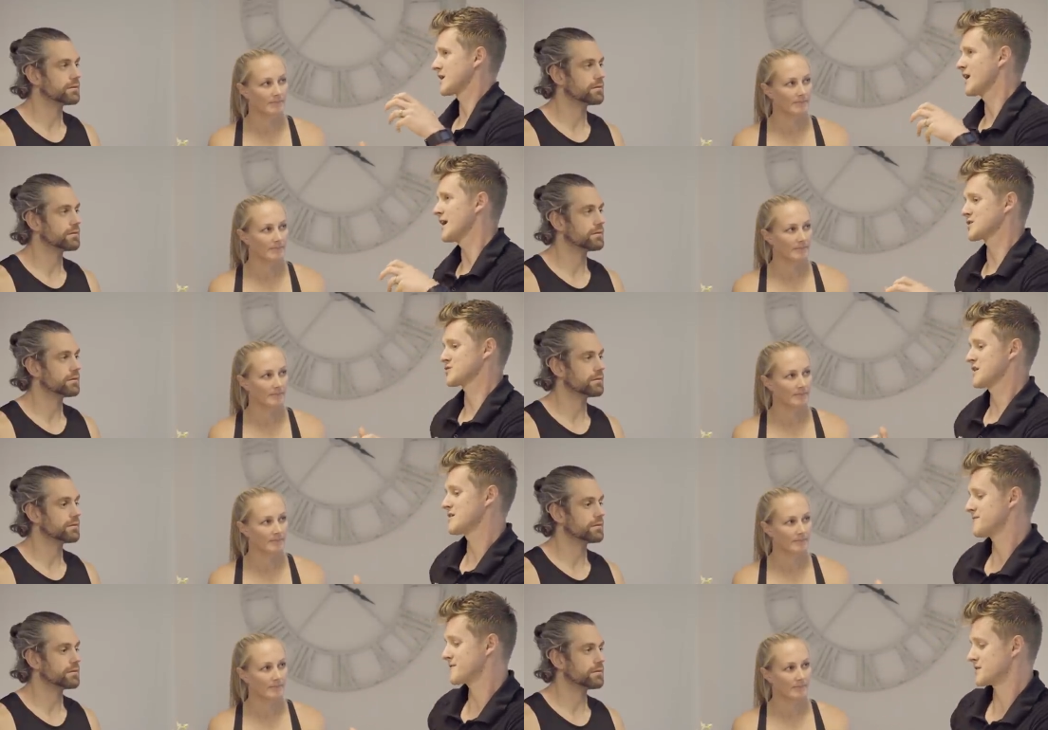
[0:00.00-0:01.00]
Speaker 1: kayak
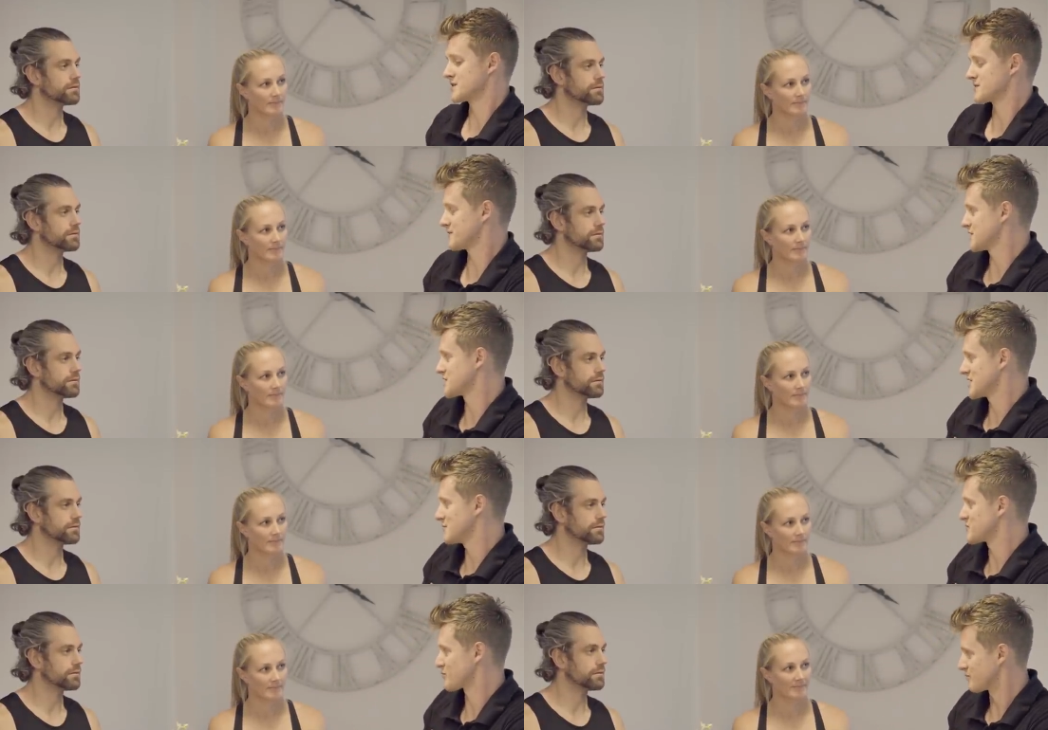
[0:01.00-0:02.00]
training for the, for the
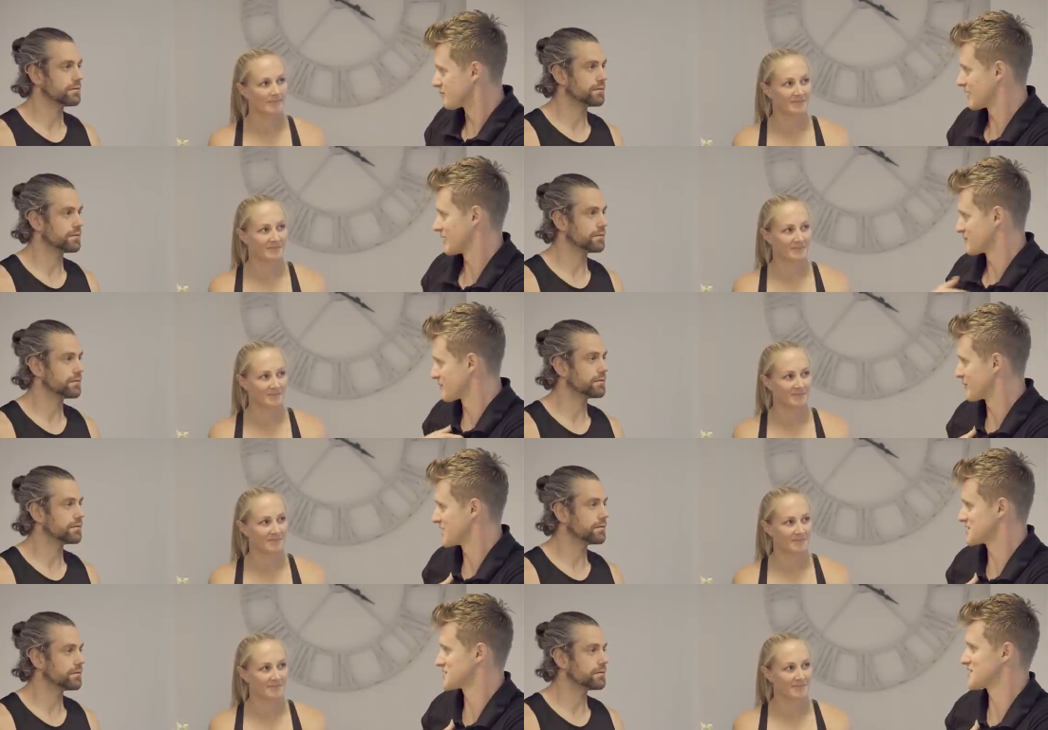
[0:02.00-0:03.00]
gym is, from
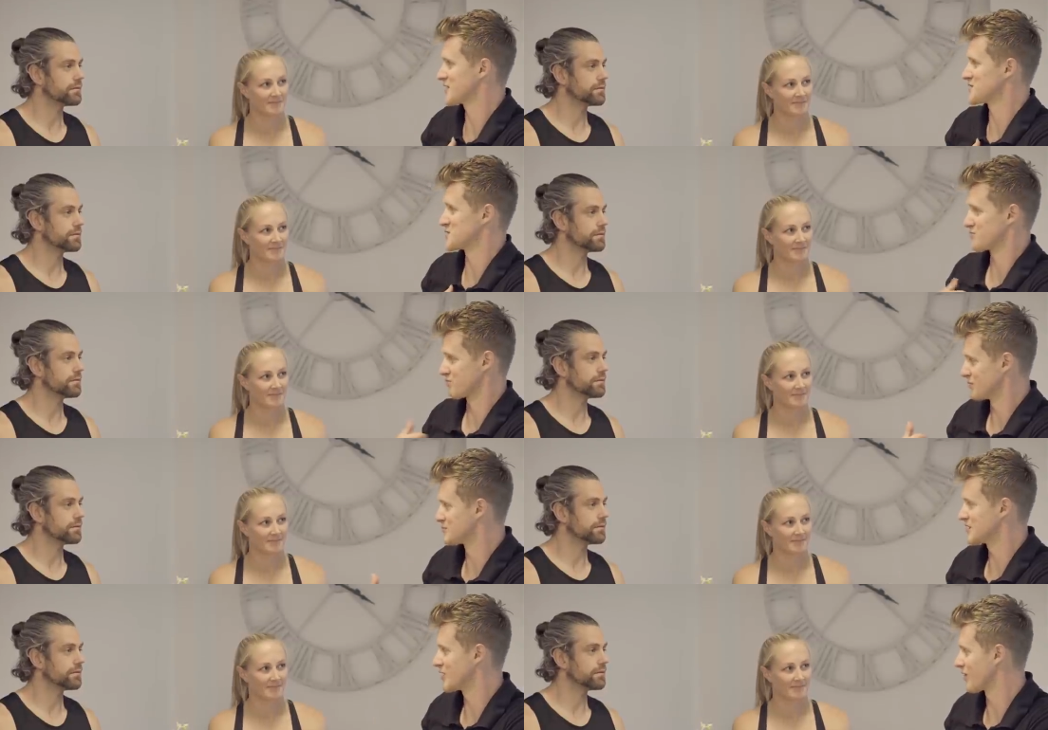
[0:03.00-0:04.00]
an SNC coach, is
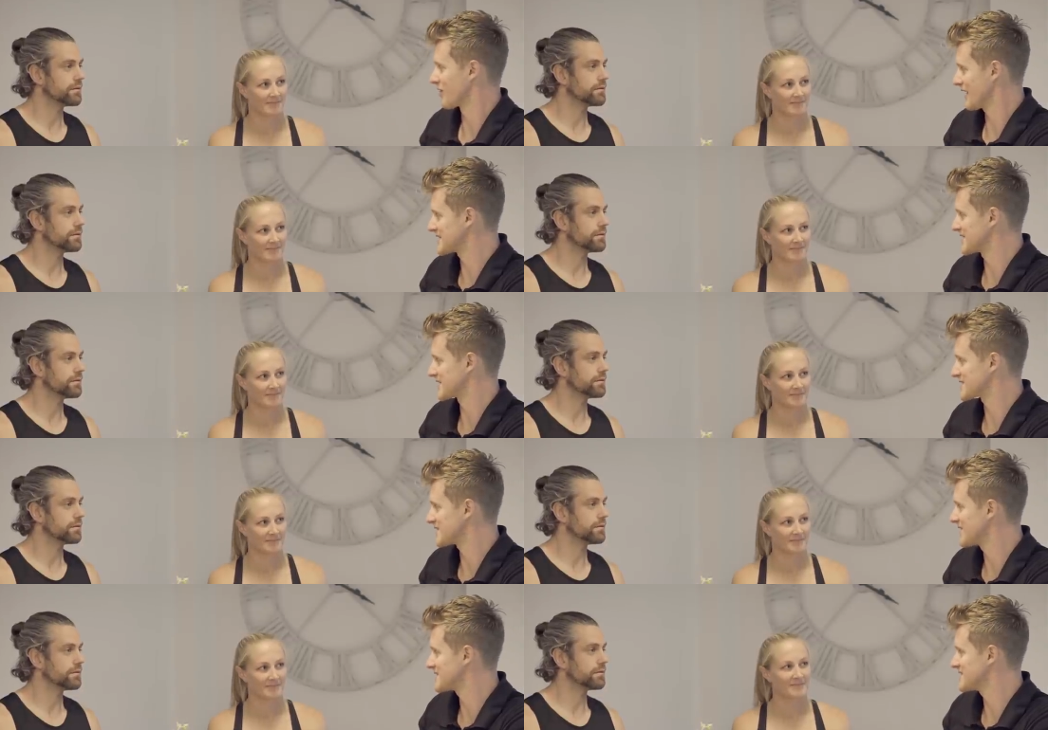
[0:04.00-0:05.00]
probably not that
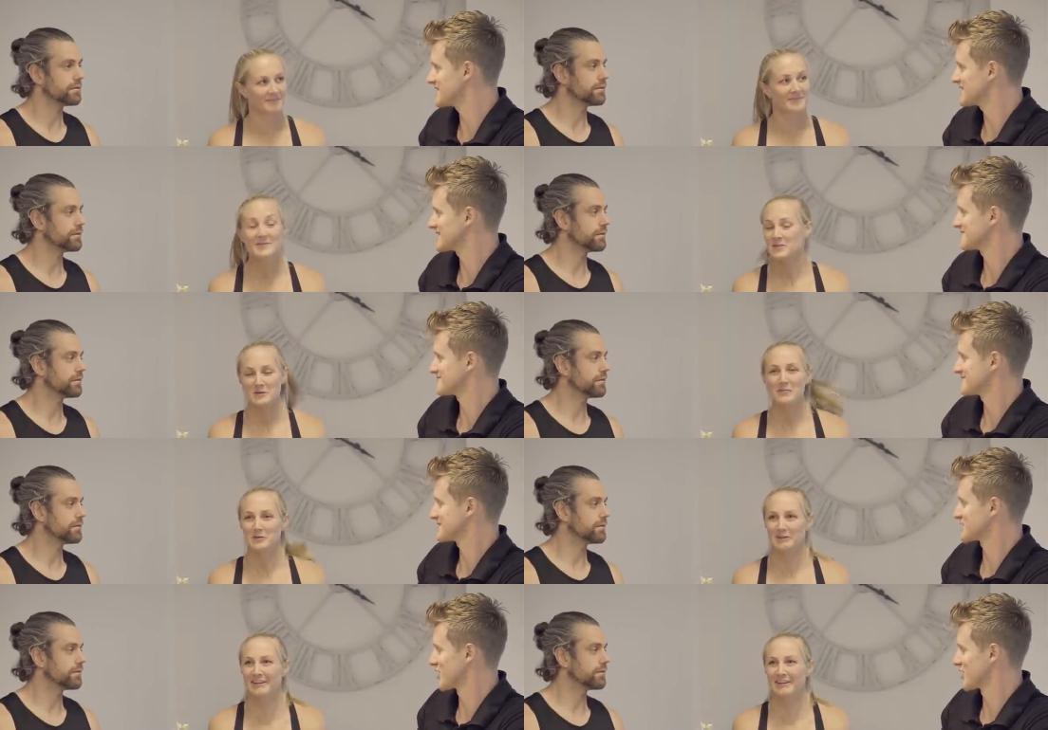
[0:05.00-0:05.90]
exciting quite boring.